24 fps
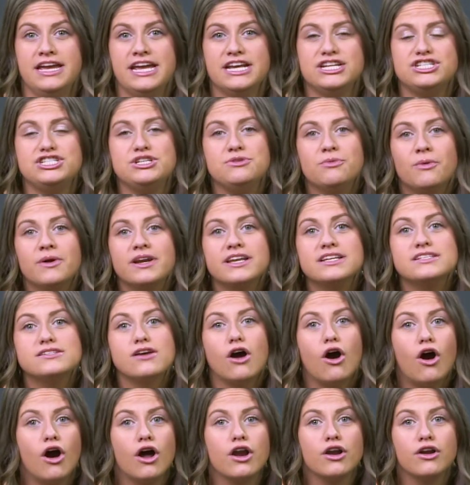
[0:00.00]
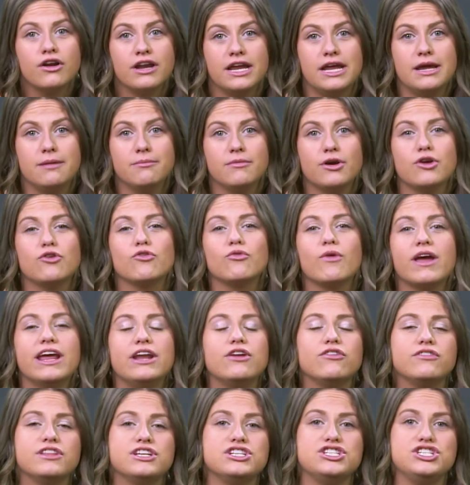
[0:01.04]
and she wanted to honor him
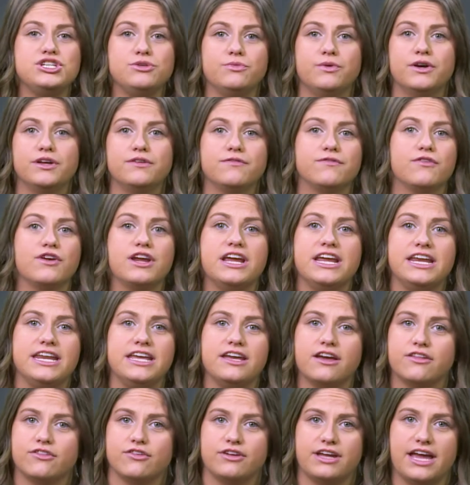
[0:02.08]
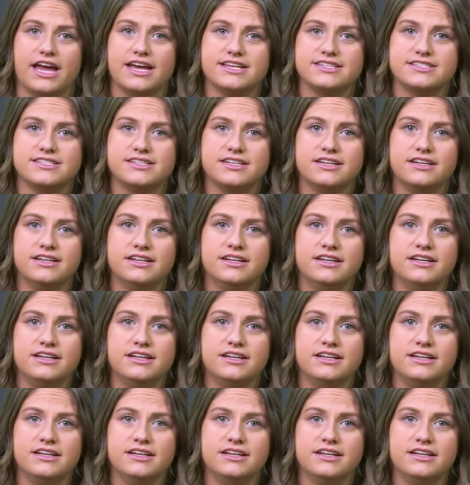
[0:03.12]
greater than she would for any other guest.